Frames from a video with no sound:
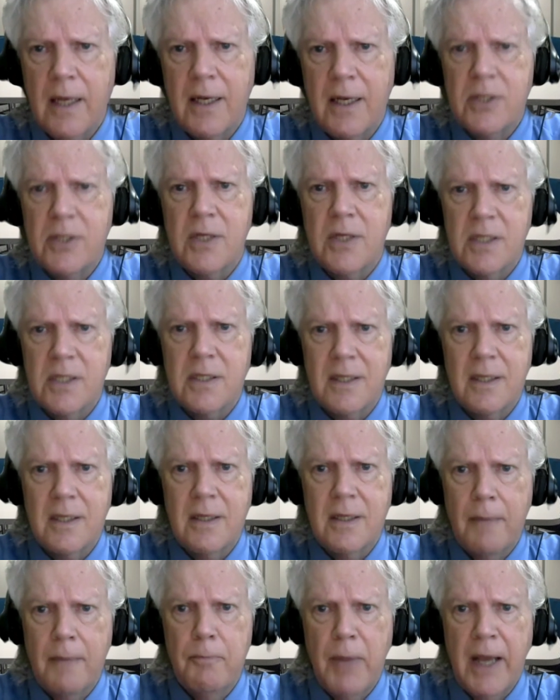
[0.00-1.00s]
let's just
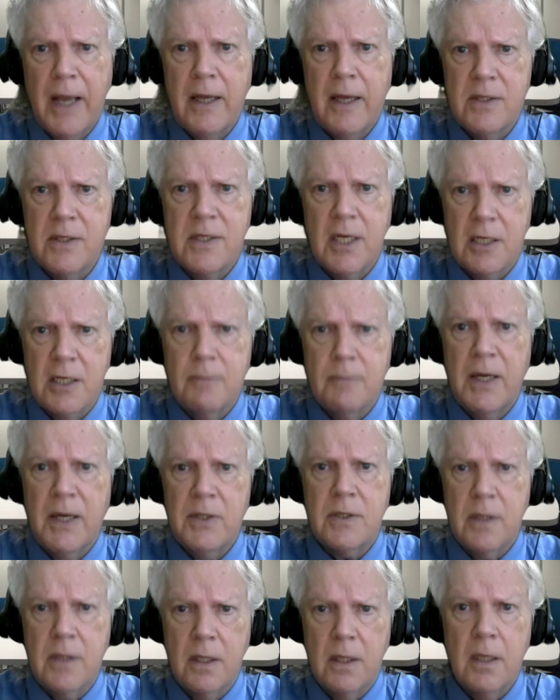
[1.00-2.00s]
come back in 6
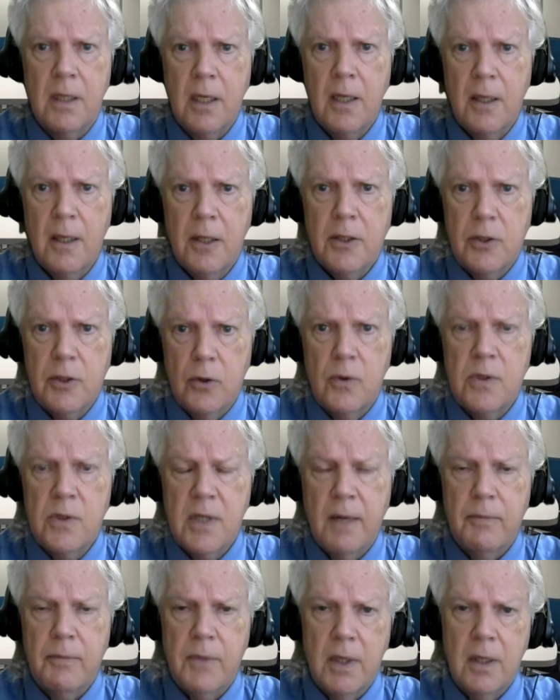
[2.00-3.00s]
months and do
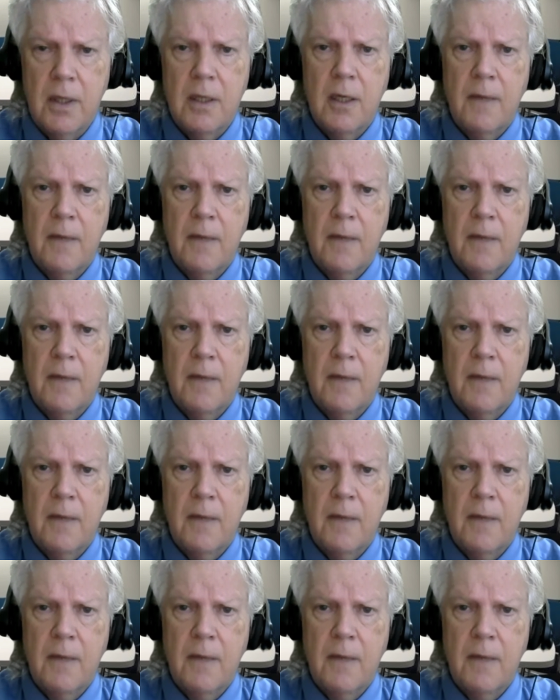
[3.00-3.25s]
something.